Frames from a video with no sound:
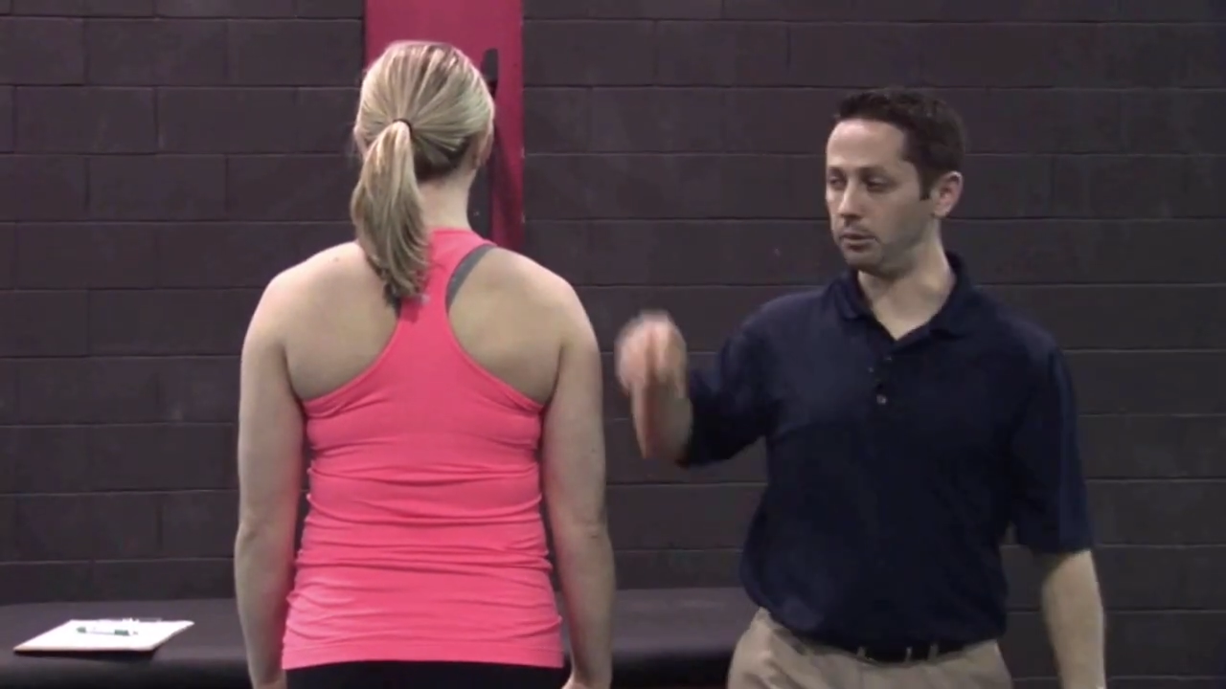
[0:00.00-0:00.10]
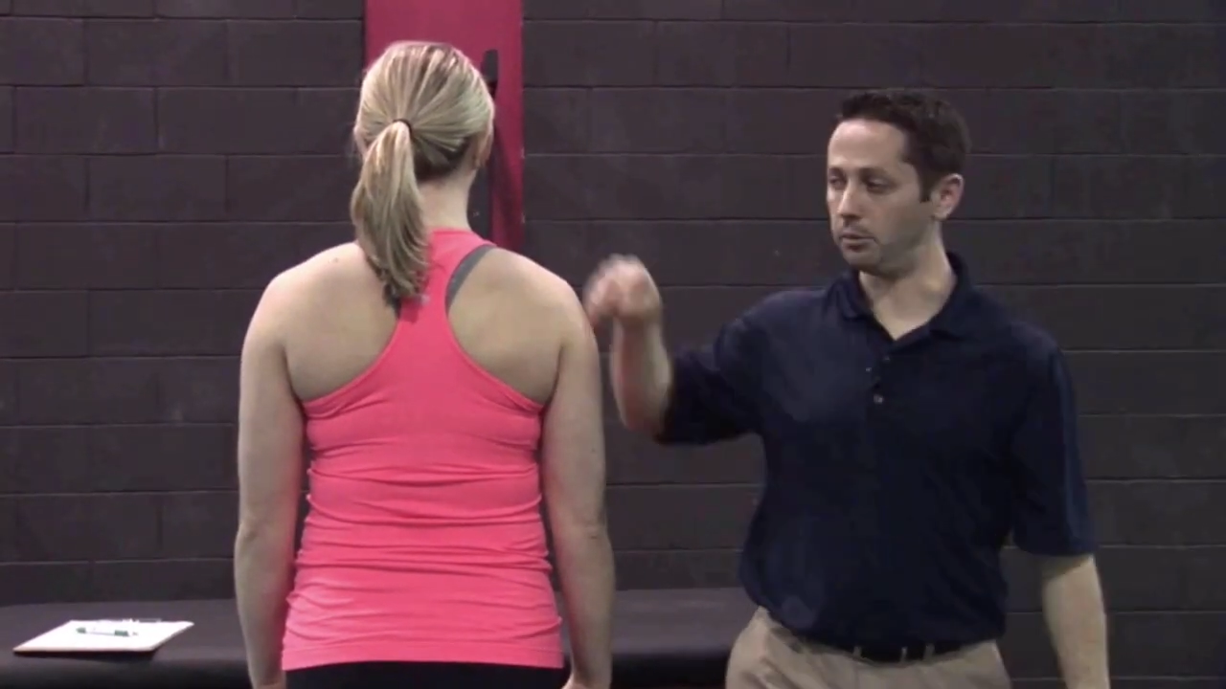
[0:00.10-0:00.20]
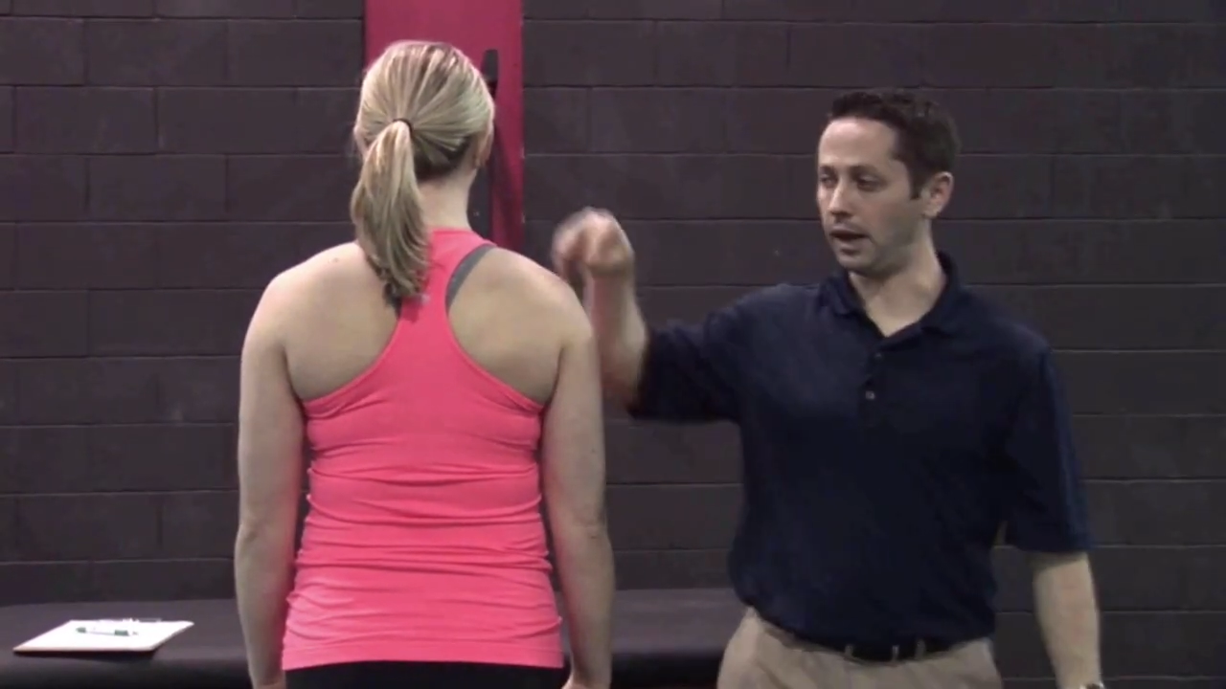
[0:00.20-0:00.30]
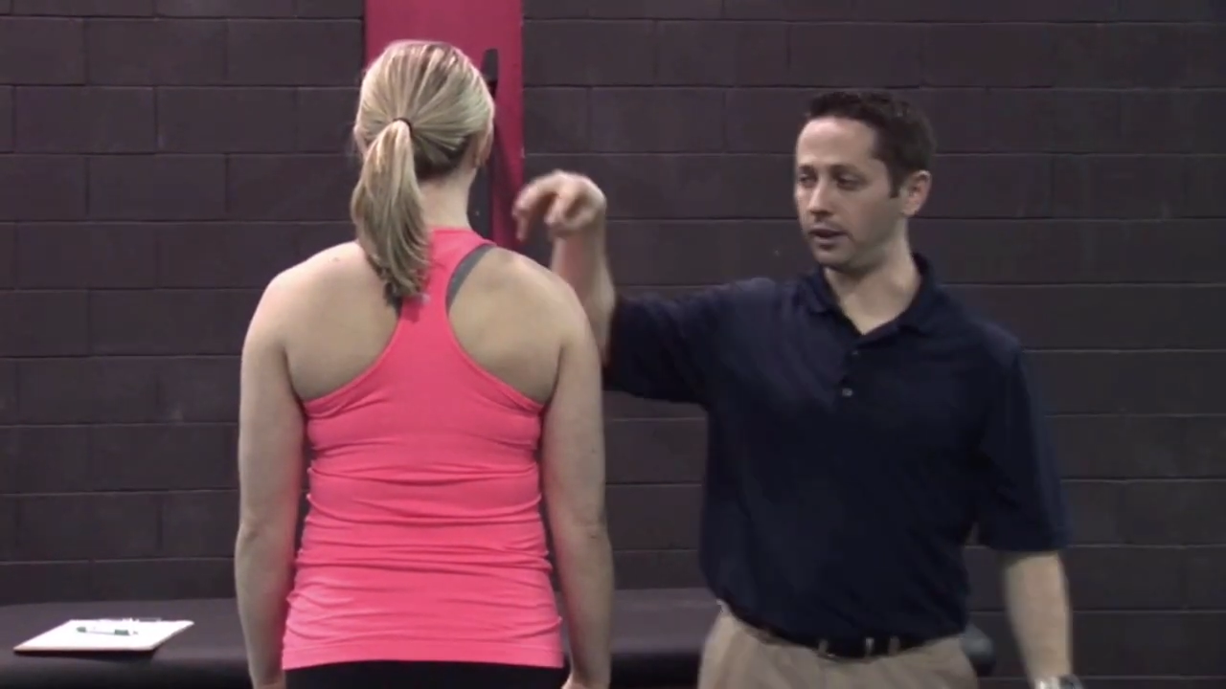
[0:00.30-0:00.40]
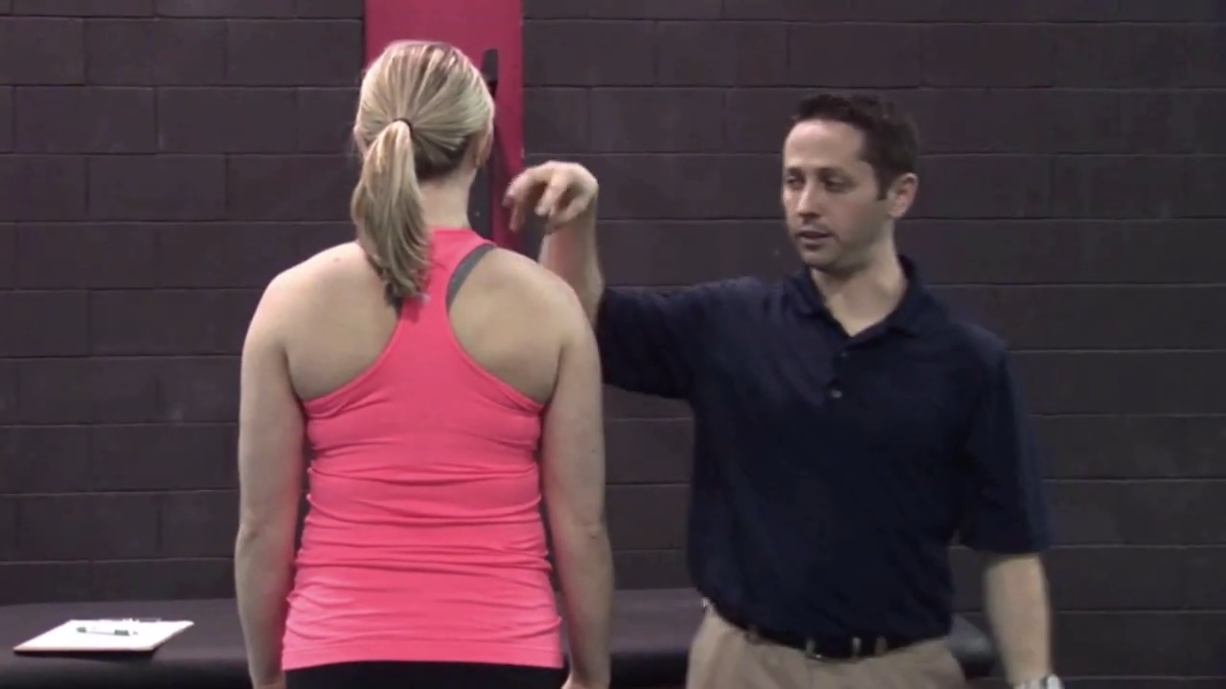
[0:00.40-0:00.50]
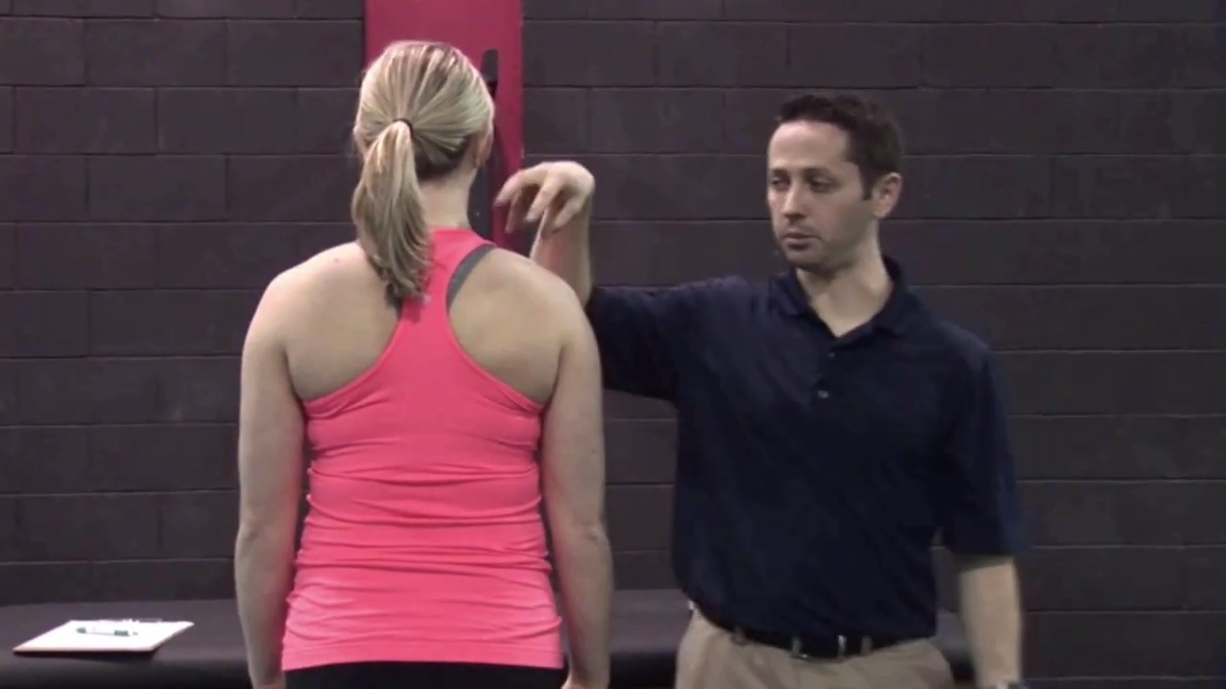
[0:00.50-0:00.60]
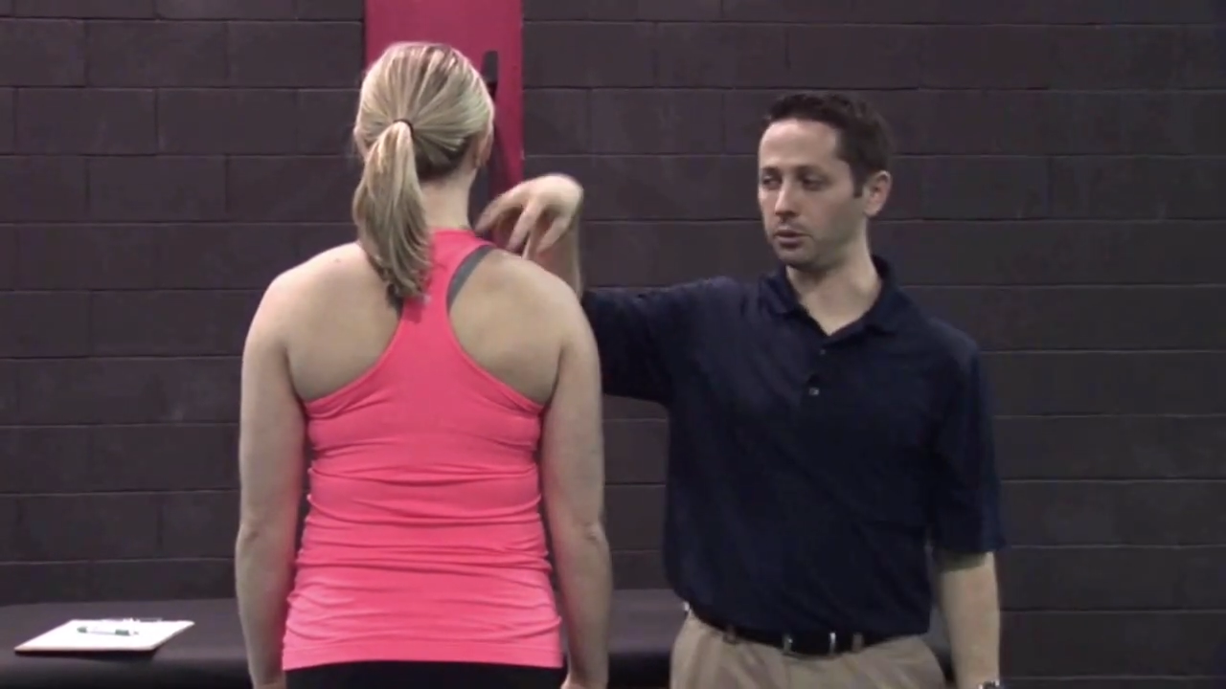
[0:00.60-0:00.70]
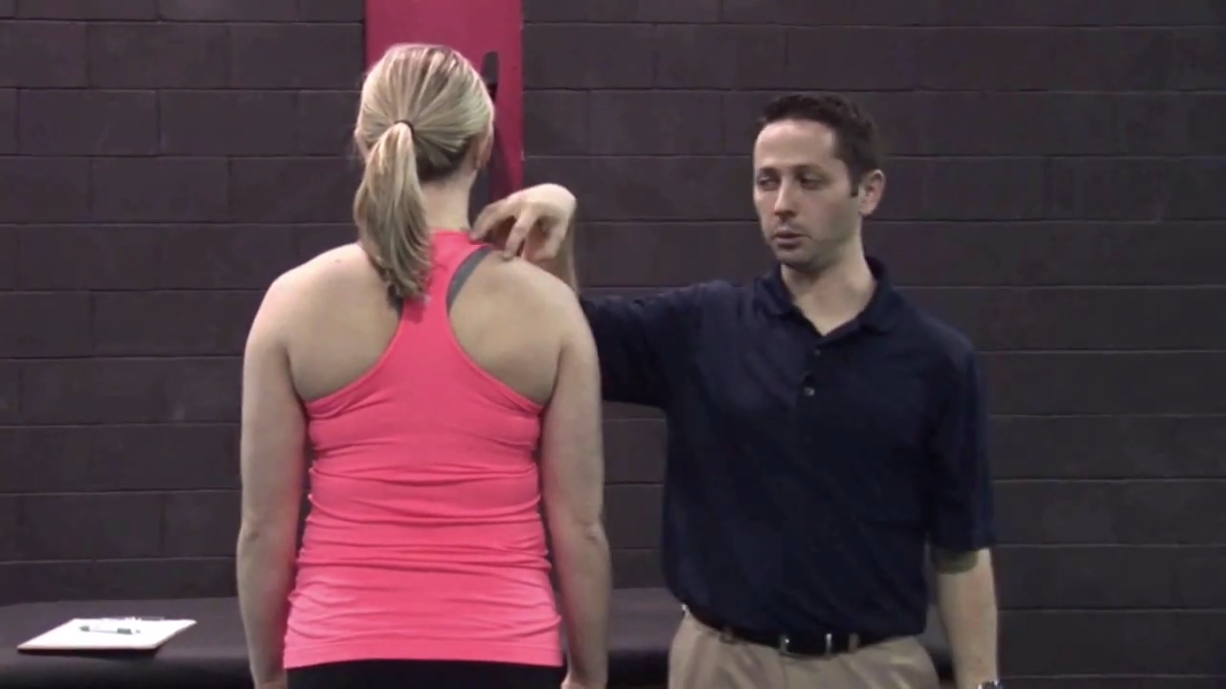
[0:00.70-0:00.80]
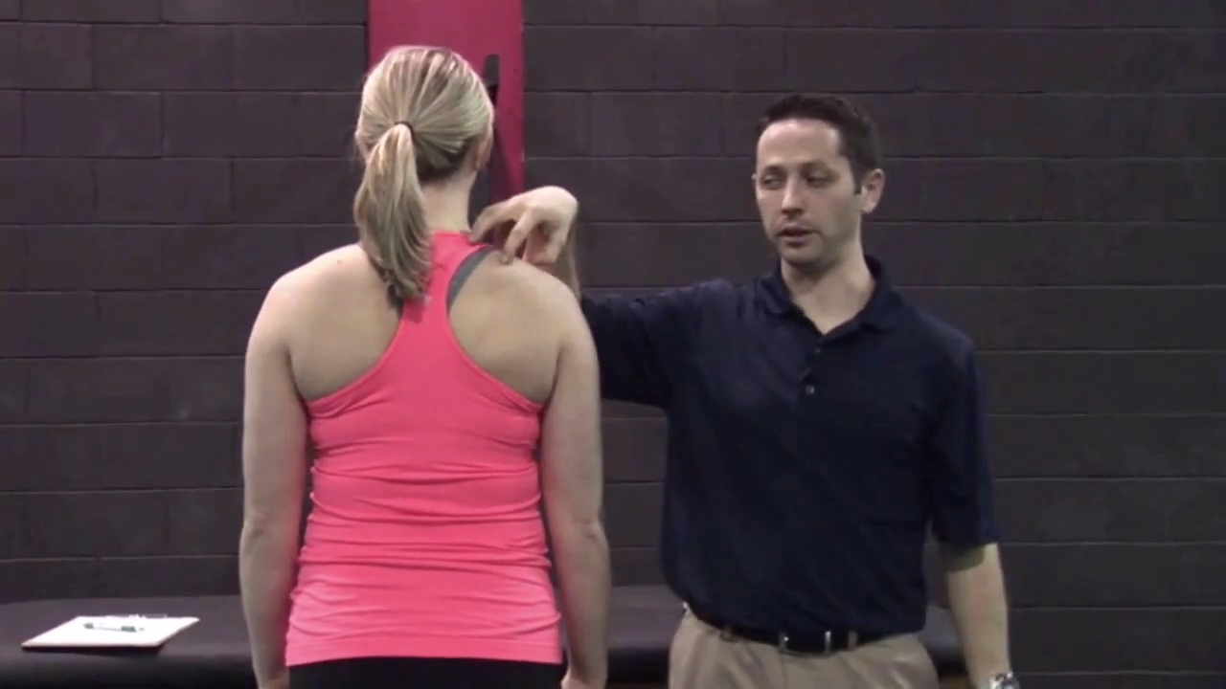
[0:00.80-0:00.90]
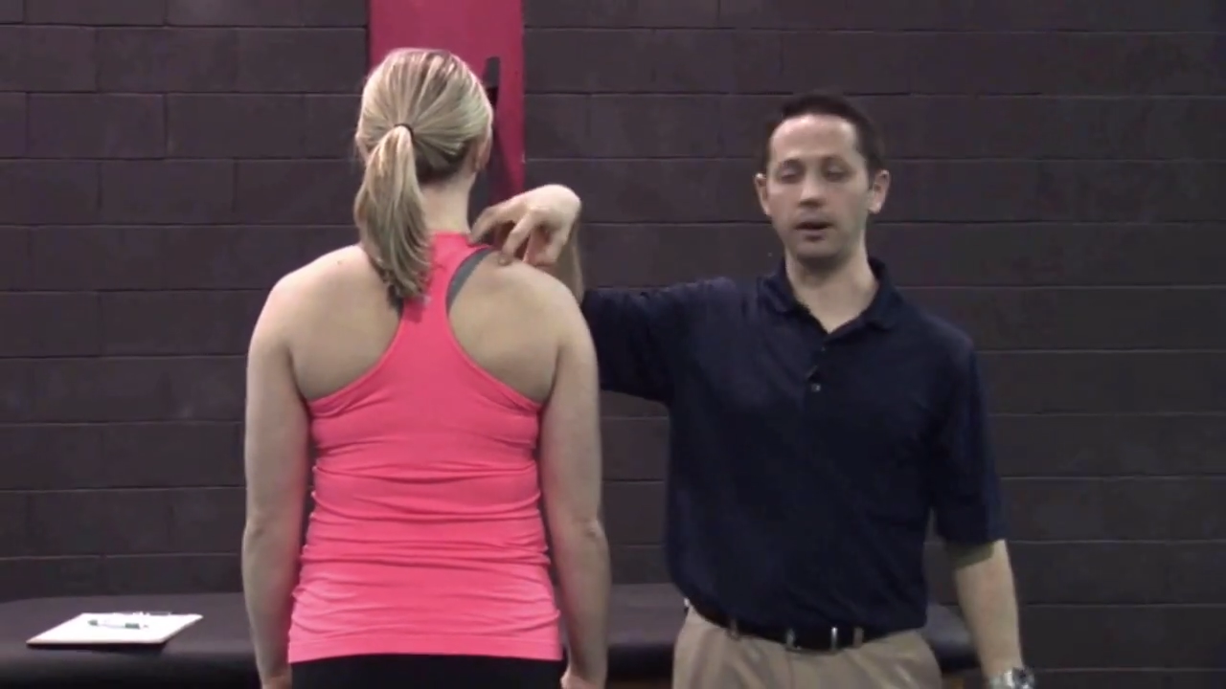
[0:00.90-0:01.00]
imbalance
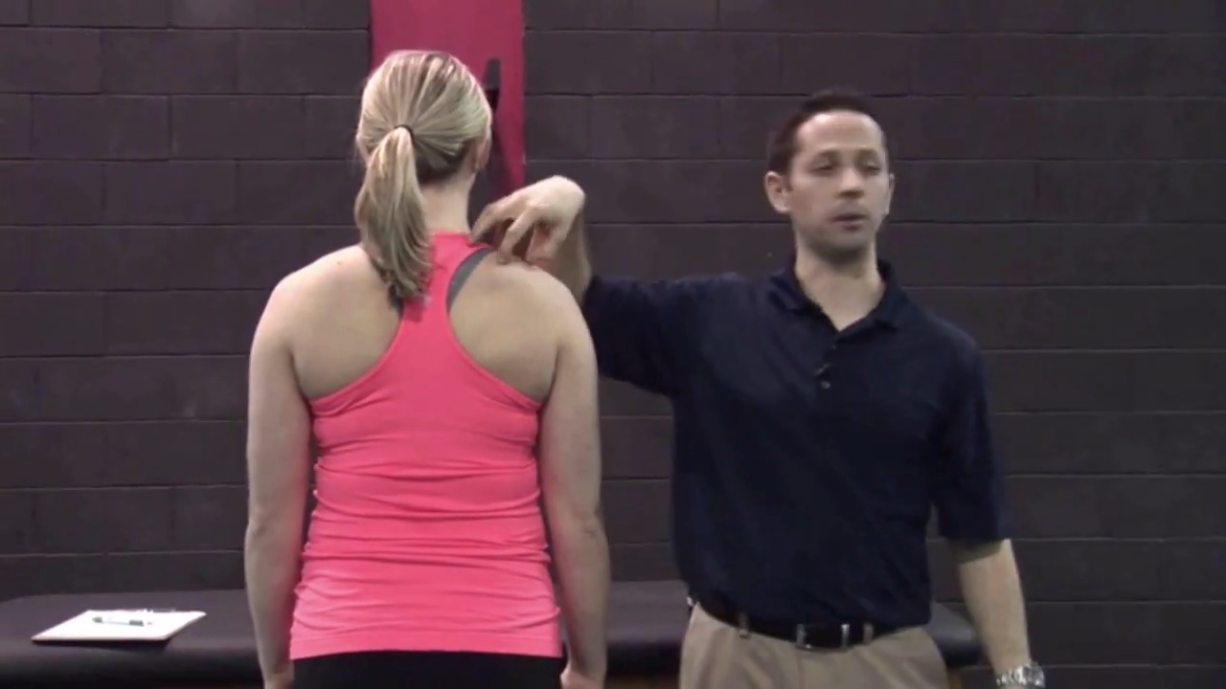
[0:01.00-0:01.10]
between her